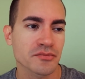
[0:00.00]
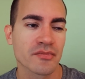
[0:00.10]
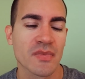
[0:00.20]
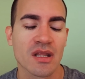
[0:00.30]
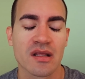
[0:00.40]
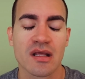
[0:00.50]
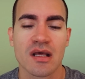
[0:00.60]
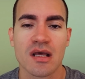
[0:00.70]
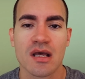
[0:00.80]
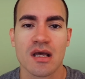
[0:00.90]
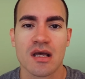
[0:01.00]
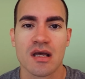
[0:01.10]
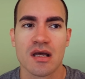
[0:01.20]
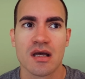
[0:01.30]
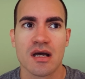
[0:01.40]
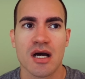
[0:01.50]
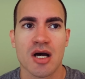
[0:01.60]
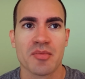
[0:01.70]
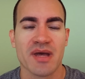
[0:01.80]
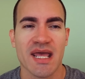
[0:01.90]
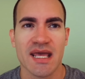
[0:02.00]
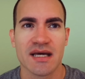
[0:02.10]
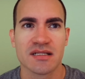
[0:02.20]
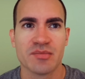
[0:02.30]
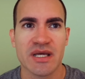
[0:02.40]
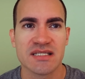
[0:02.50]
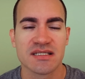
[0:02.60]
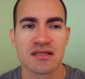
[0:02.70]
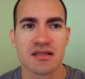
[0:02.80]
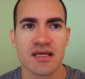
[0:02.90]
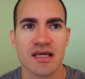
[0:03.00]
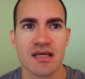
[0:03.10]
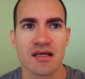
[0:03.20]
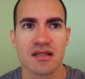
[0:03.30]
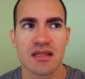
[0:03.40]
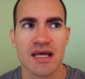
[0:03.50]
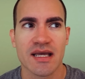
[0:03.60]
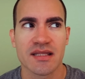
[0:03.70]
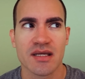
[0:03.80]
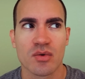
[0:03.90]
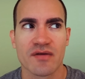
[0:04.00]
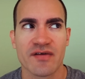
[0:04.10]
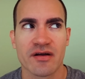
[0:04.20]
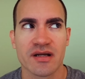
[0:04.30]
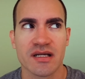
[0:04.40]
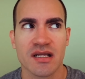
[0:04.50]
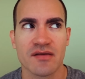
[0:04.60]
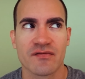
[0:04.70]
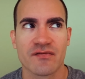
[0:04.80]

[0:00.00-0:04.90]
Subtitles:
and basically, like, they were very